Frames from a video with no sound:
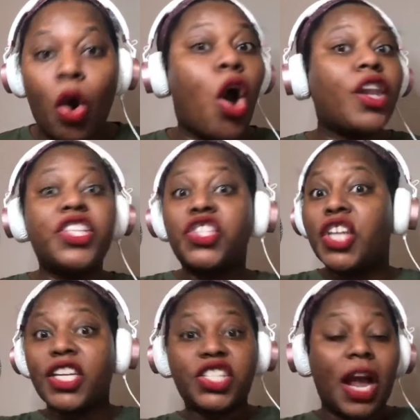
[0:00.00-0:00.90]
All these
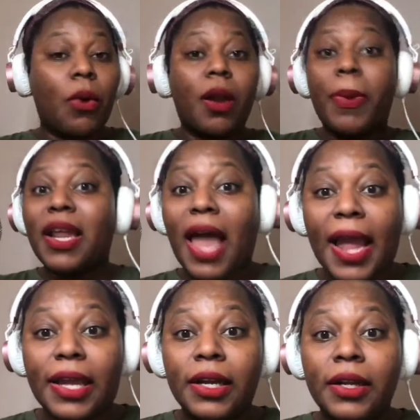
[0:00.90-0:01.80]
chicks y'all want to be
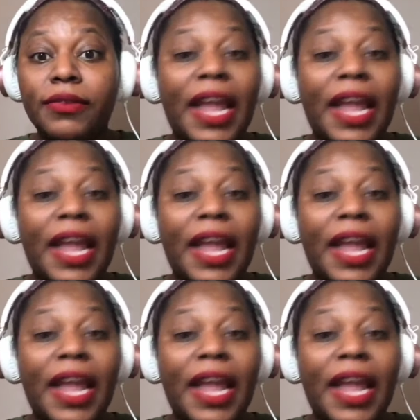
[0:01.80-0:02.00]
like.